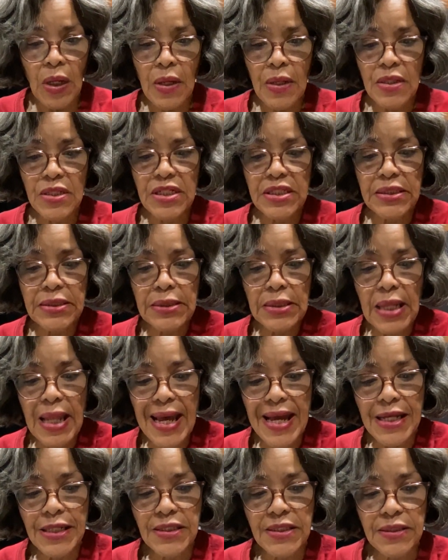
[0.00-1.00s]

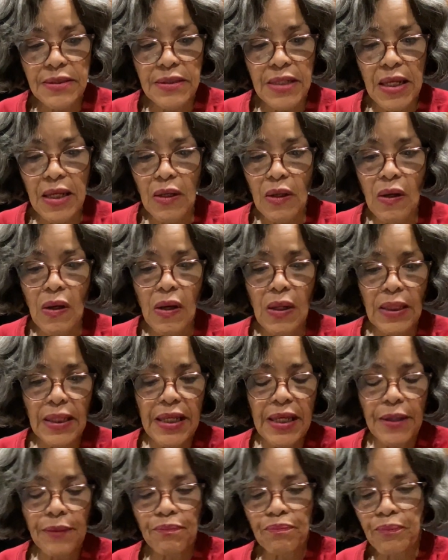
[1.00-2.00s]
slice, they call it,
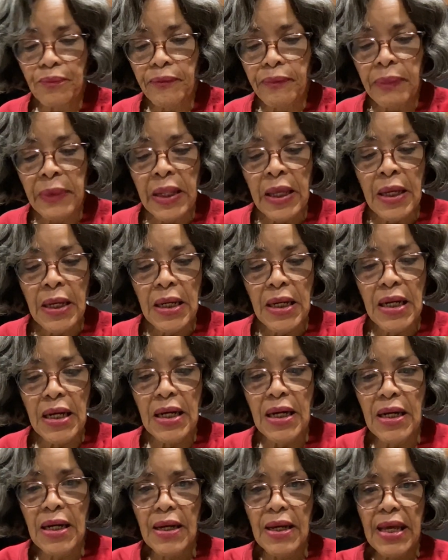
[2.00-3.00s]

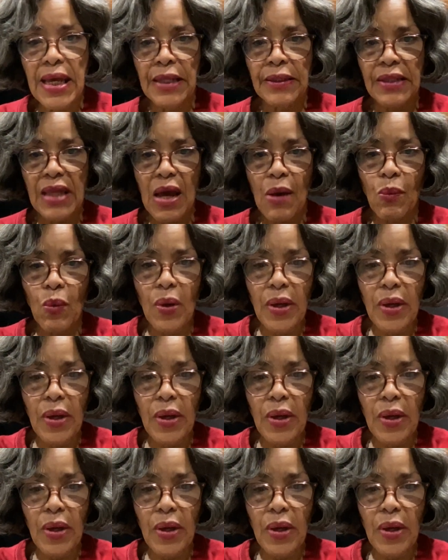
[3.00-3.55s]
and that will